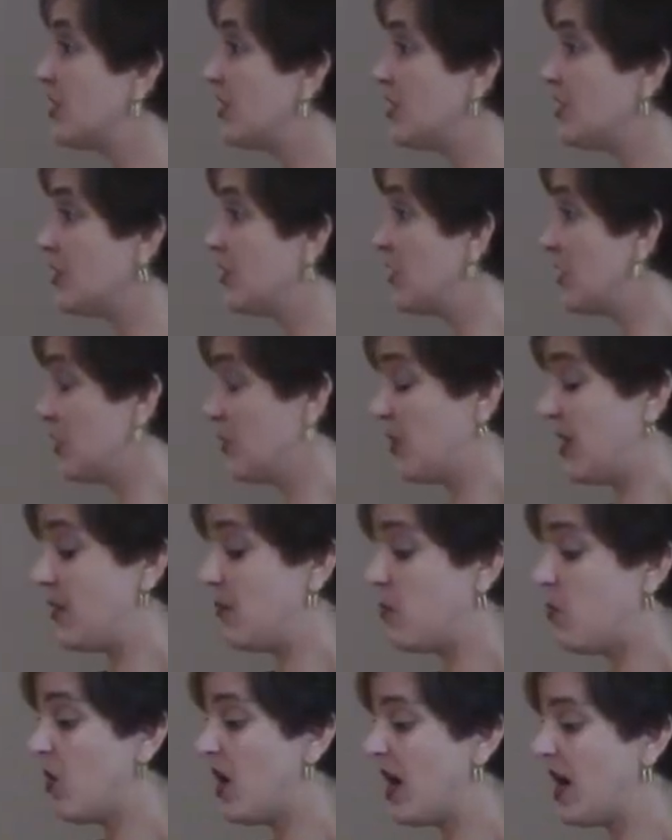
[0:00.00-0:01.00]
the, the
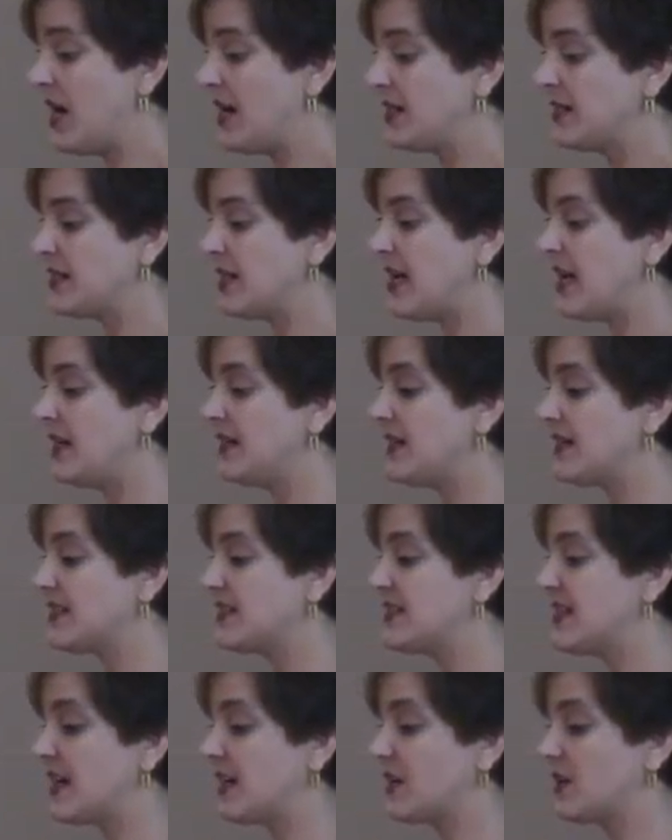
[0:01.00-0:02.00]
grape wine and
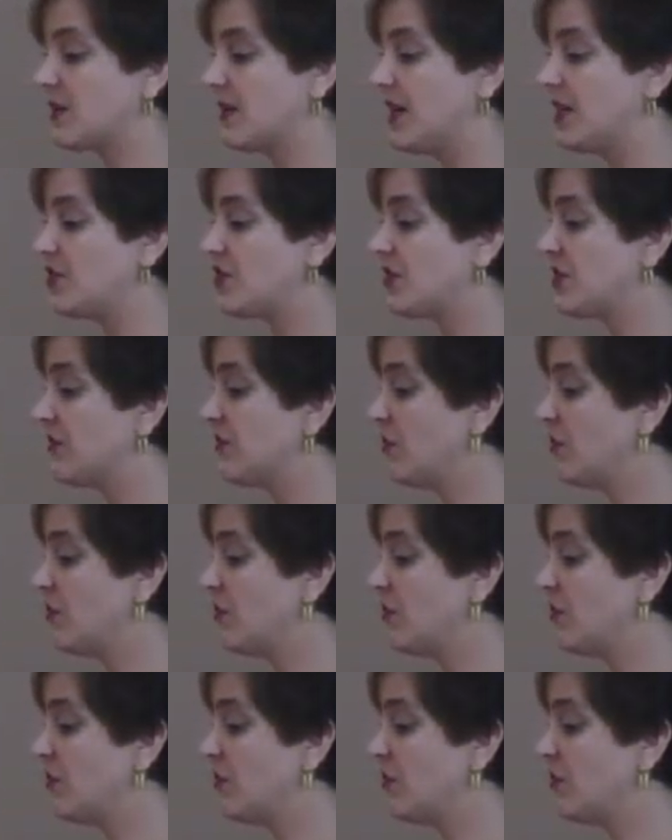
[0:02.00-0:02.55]
as declaration